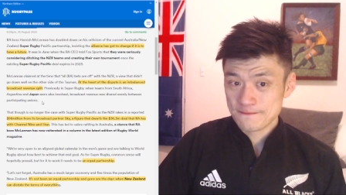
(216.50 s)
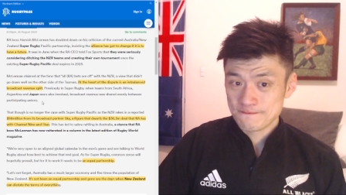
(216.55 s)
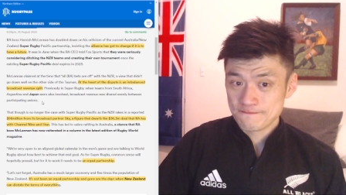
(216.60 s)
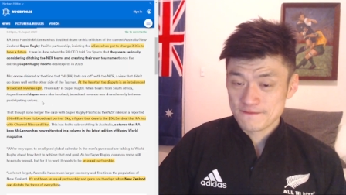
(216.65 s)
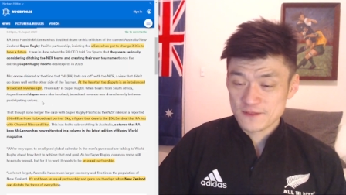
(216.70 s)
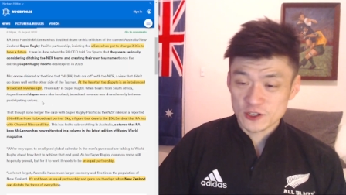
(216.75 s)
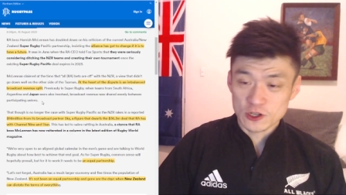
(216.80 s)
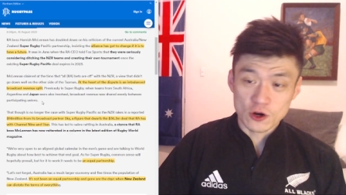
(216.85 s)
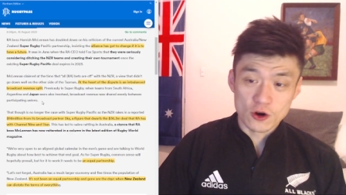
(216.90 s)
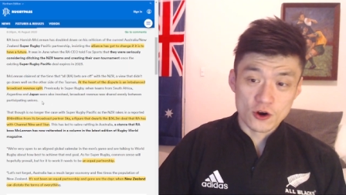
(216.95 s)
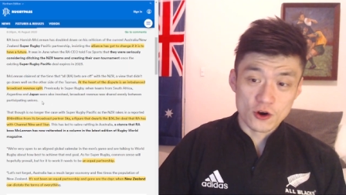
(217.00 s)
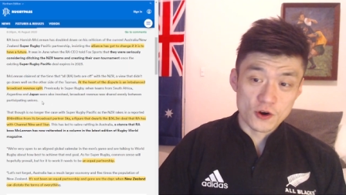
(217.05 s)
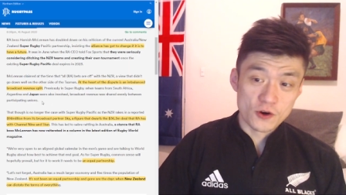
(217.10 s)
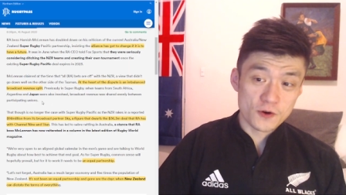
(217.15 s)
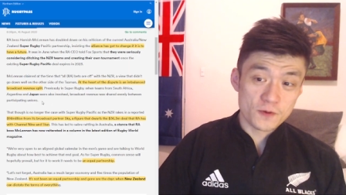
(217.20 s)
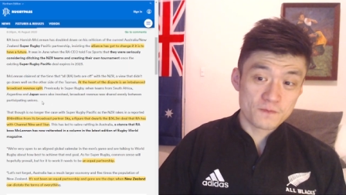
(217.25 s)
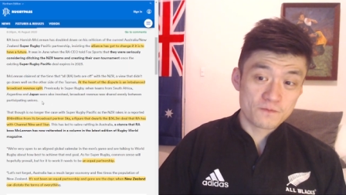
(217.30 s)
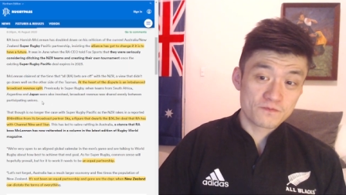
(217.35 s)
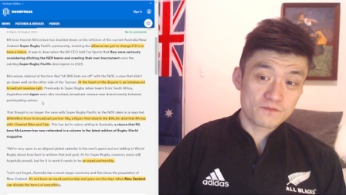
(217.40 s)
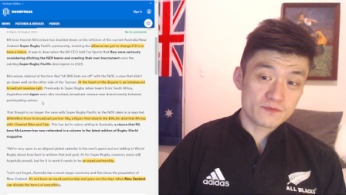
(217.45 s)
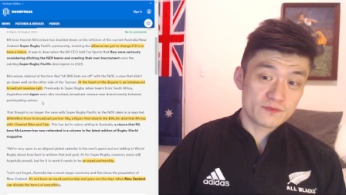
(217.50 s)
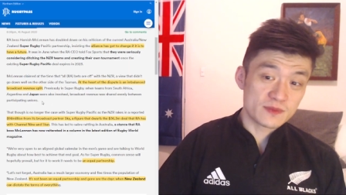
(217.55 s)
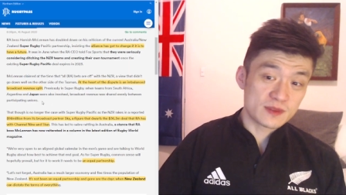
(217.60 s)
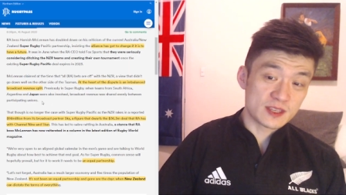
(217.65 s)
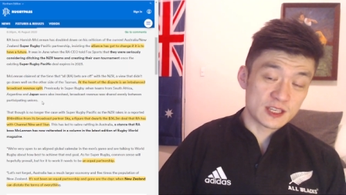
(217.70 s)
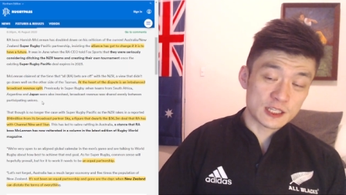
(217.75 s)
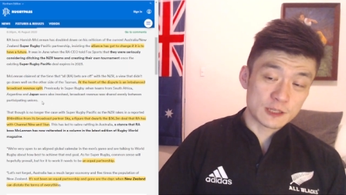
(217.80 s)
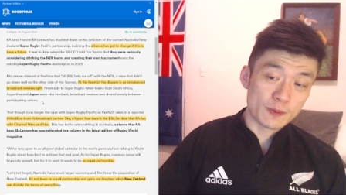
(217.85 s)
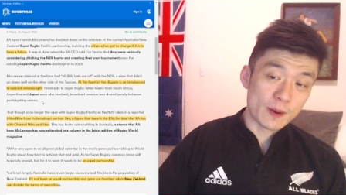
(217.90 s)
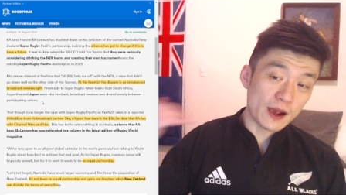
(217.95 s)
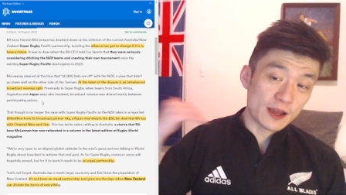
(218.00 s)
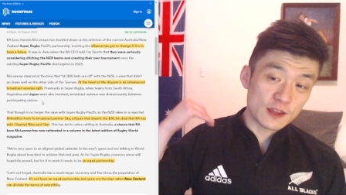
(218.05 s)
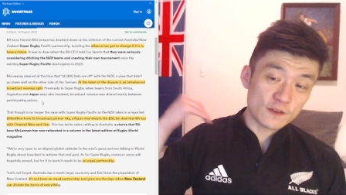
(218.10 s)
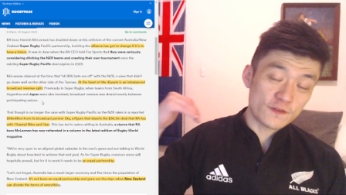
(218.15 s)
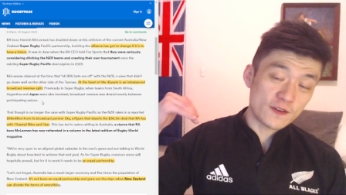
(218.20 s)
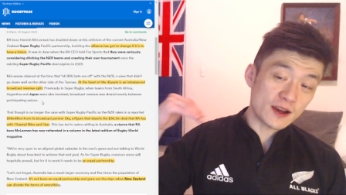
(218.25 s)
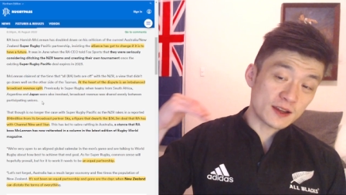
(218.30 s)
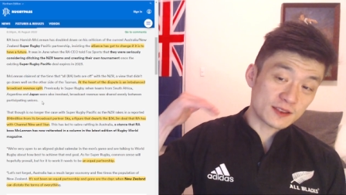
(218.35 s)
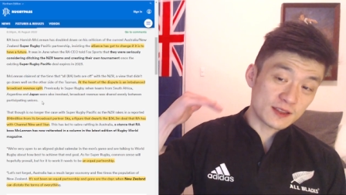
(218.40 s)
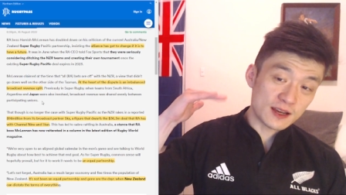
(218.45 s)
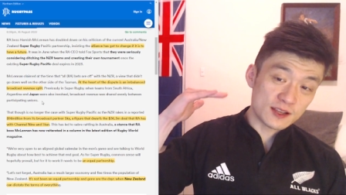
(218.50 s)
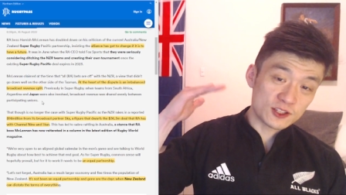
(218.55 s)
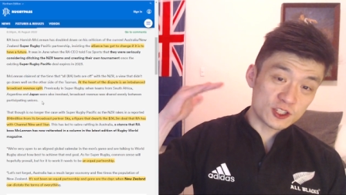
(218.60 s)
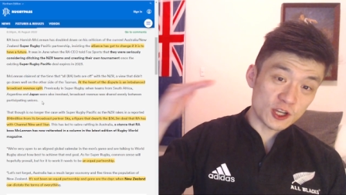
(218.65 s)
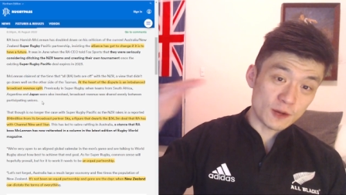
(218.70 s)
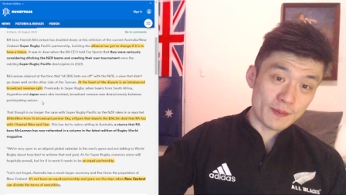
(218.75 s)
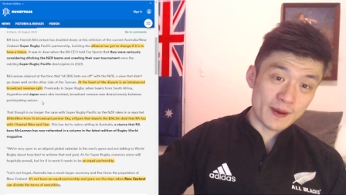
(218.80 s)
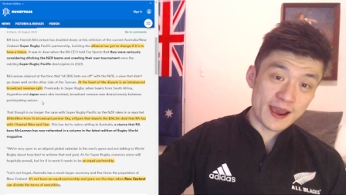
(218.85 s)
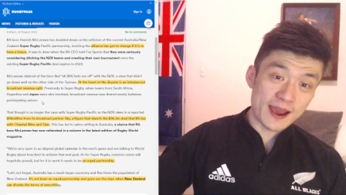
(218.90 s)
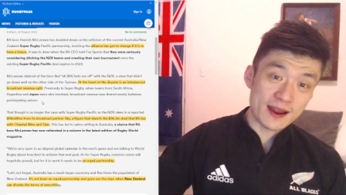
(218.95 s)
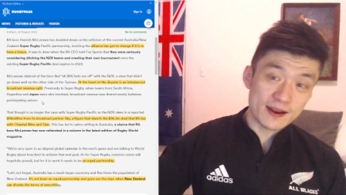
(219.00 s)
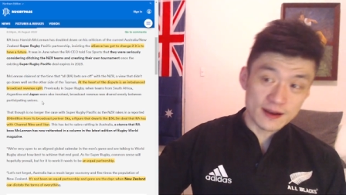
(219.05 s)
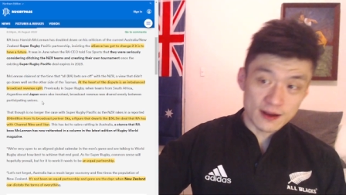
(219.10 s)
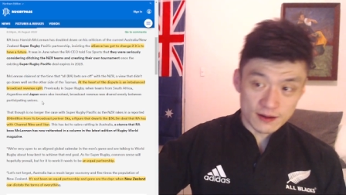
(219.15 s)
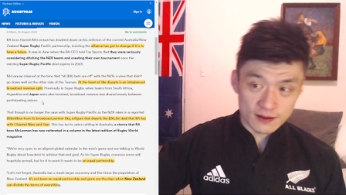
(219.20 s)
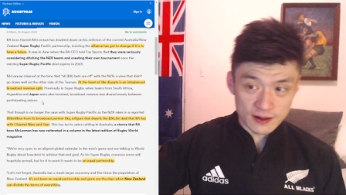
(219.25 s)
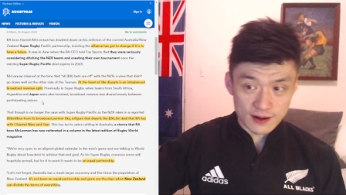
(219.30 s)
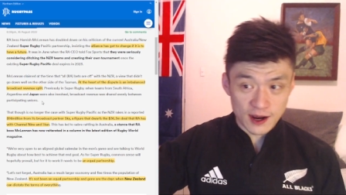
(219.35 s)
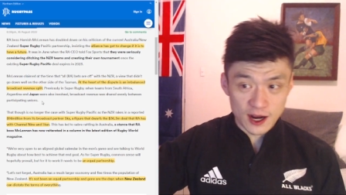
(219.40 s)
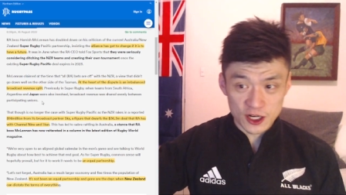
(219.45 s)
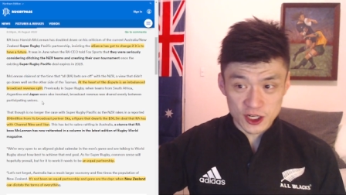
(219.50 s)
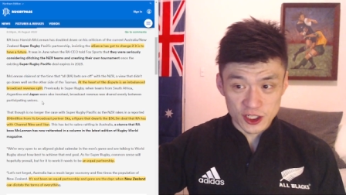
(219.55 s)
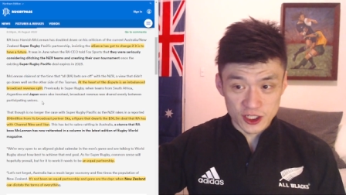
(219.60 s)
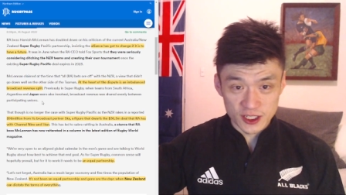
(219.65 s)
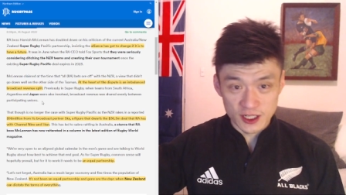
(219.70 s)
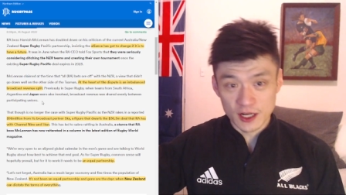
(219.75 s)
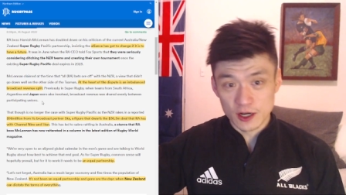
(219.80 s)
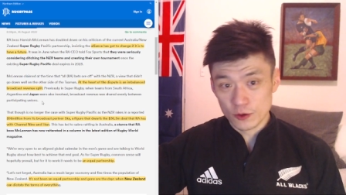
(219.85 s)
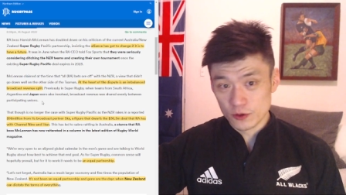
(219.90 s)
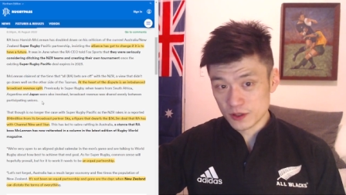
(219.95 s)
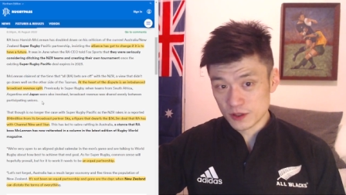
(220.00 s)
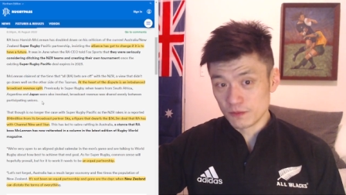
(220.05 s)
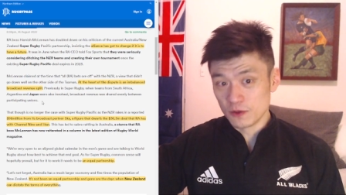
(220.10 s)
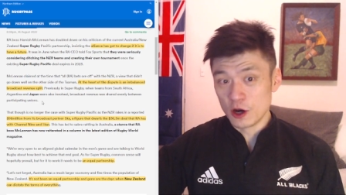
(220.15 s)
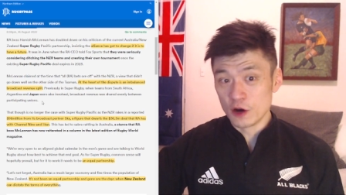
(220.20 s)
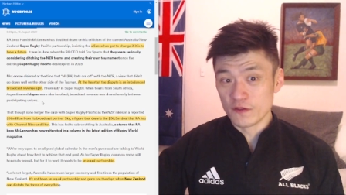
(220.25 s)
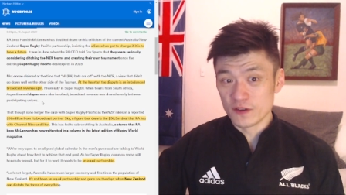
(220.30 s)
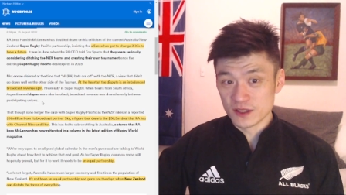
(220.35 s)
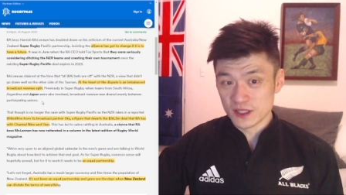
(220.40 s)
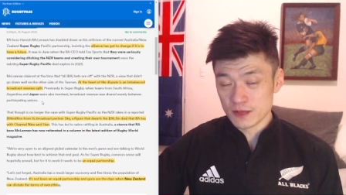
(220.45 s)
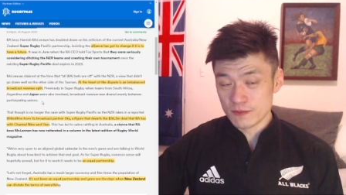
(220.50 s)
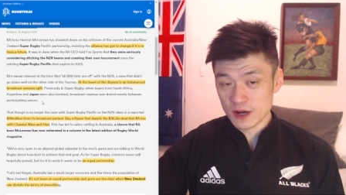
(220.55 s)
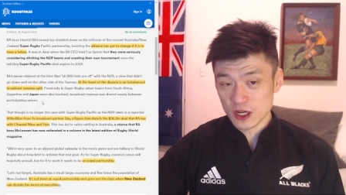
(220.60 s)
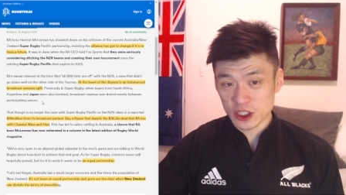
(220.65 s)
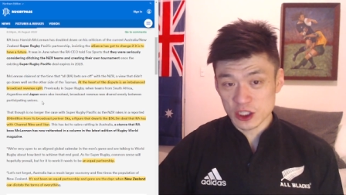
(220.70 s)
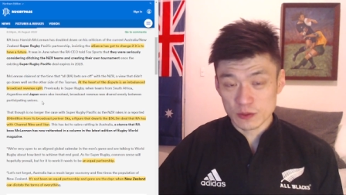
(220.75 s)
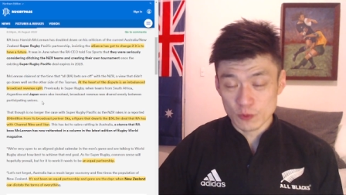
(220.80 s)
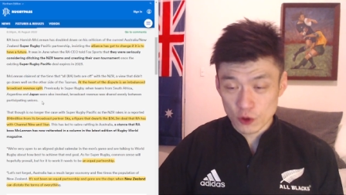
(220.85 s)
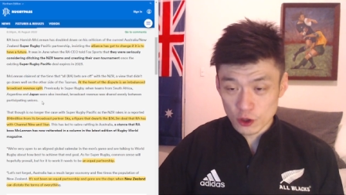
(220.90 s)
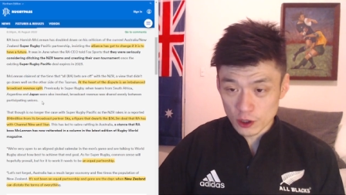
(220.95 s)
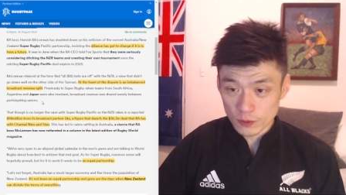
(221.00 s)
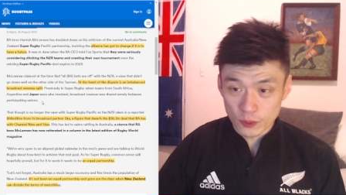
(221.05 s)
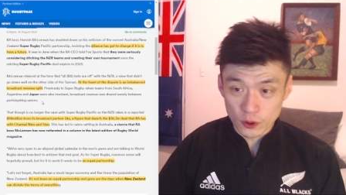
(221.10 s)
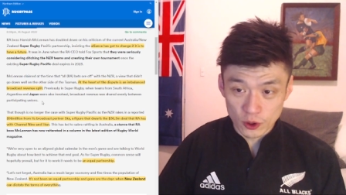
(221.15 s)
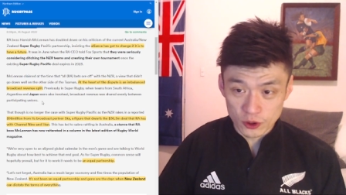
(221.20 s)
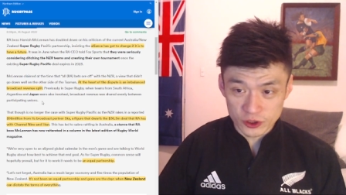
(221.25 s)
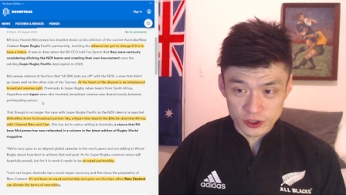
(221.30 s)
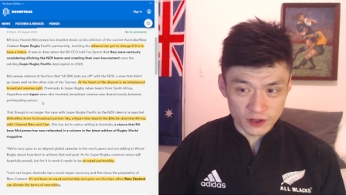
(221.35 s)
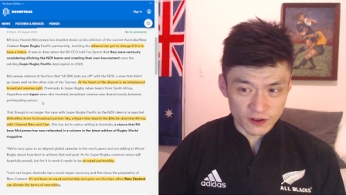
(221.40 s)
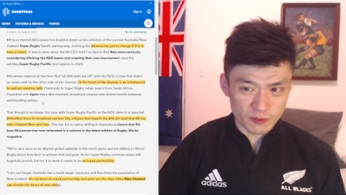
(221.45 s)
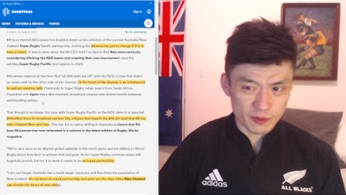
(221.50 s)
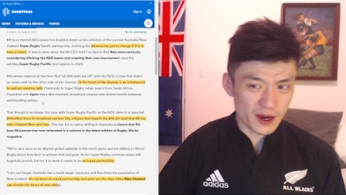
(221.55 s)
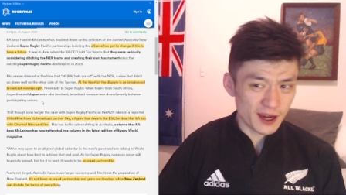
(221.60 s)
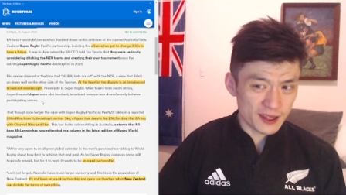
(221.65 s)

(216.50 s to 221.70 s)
So despite the fact that Japan and Argentina was obviously a much smaller portion of the pie,